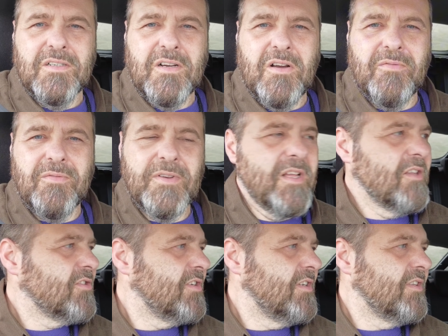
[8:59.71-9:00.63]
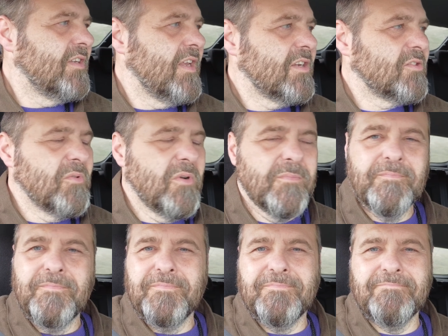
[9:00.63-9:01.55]
hopefully I'll see you in the next one.
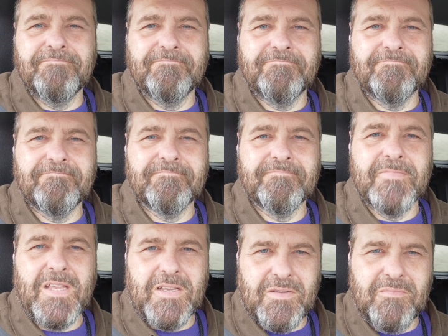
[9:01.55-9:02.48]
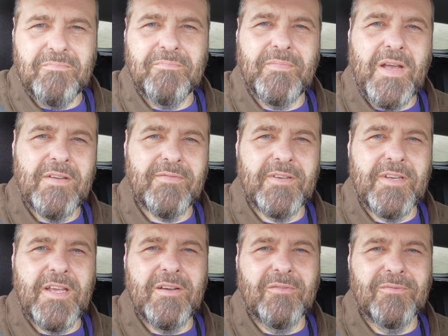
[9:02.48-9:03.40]
Bye for
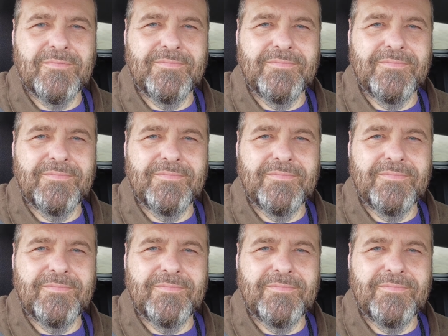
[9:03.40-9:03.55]
now.